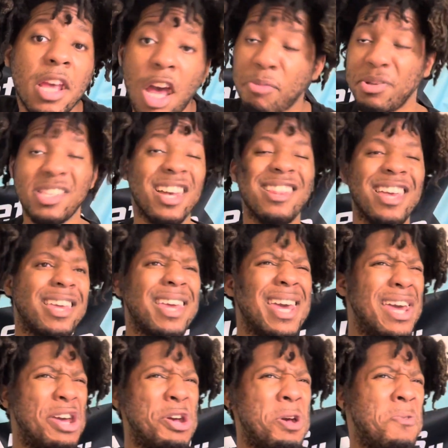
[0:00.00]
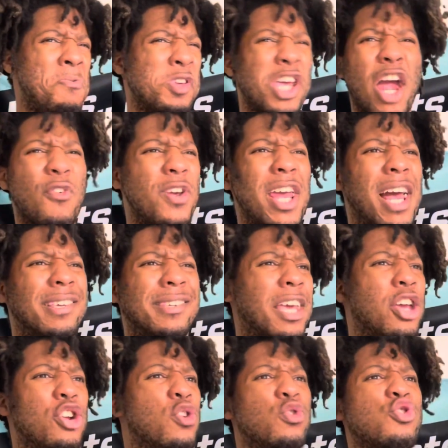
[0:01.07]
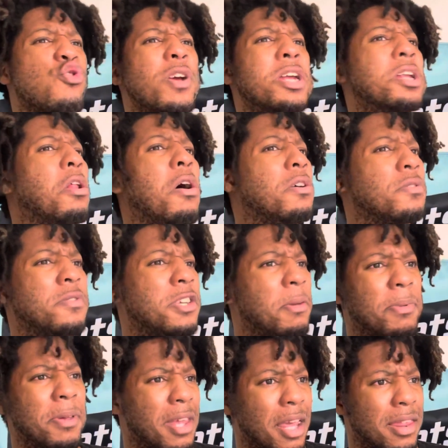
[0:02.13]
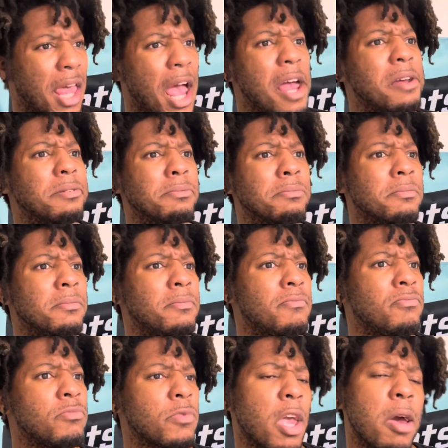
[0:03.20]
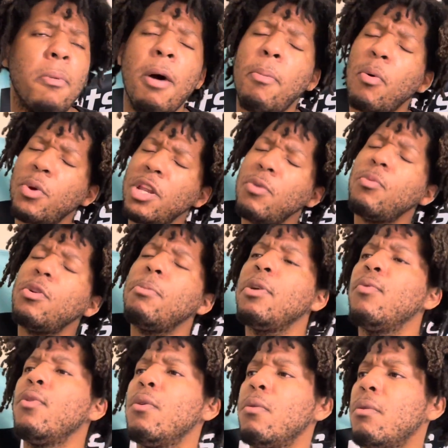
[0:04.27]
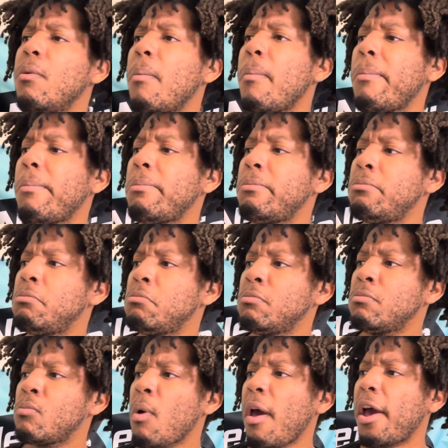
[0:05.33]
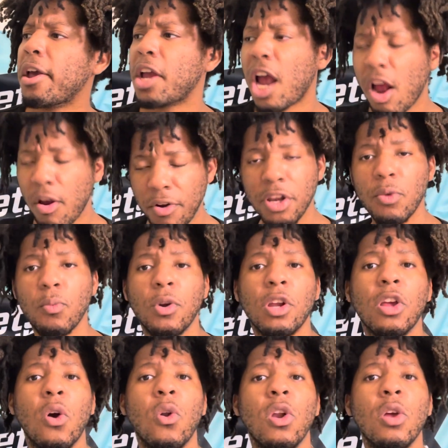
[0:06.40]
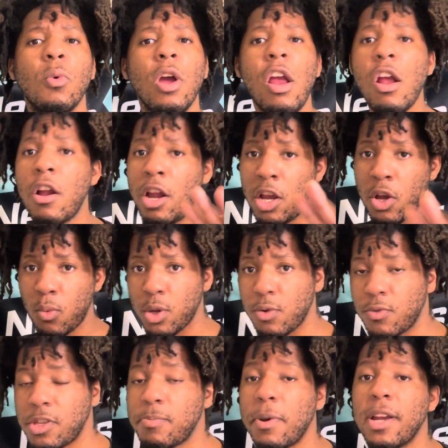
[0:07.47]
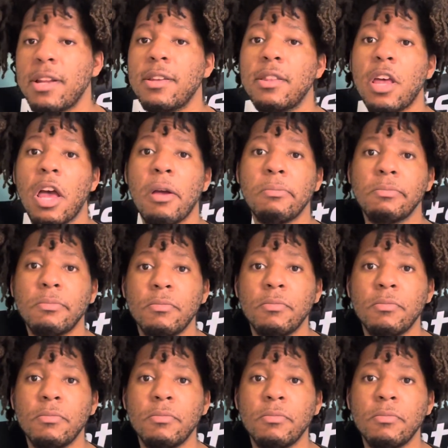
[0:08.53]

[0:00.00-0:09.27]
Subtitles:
I mean, it's not like Kyrie has like a no trade clause or something like that. But we didn't want to be rude. Kyrie didn't want to go anywhere. We respected that.